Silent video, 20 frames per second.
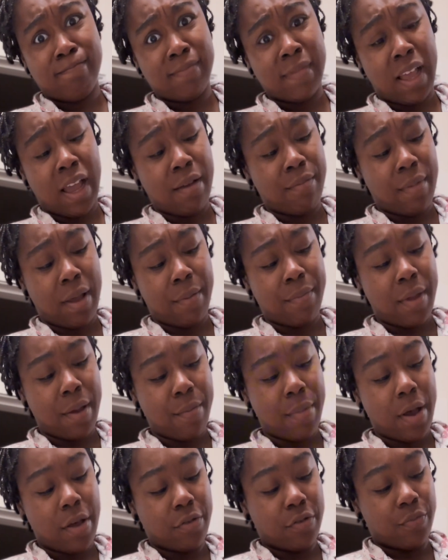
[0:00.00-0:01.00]
I'm not
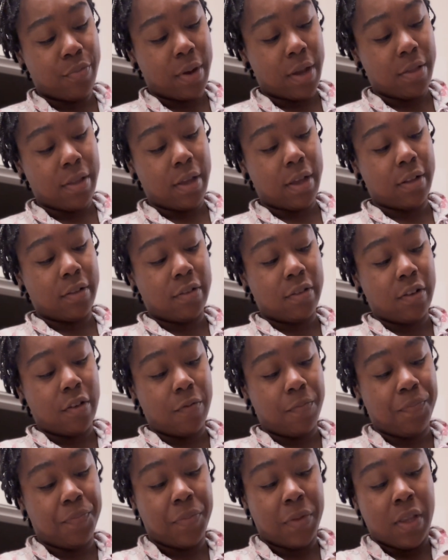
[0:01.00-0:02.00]
bothered by that.
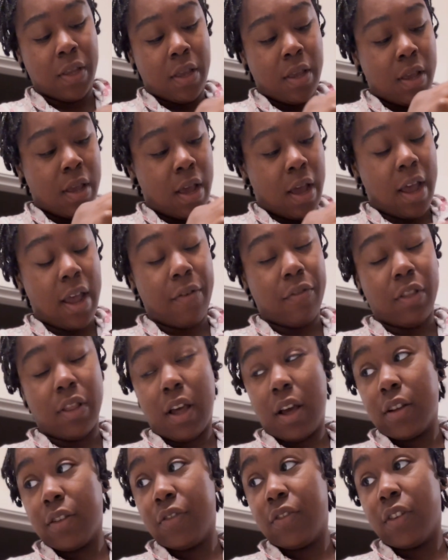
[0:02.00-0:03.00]
So I have a
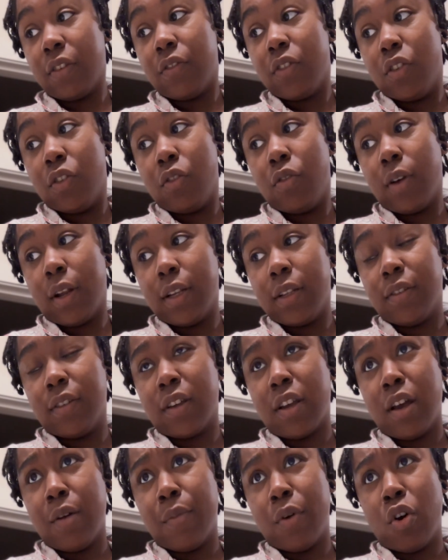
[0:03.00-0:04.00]
lot of stuff to do. I need to
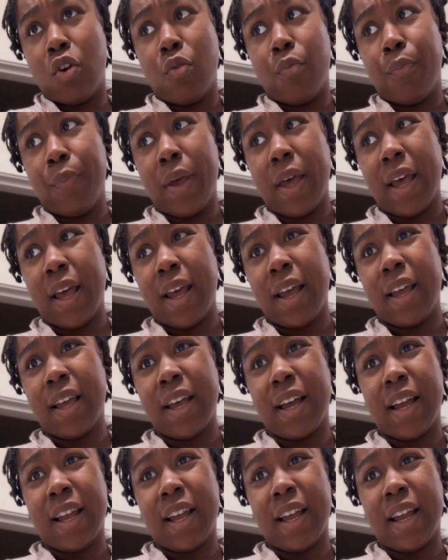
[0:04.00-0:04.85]
come home, pack.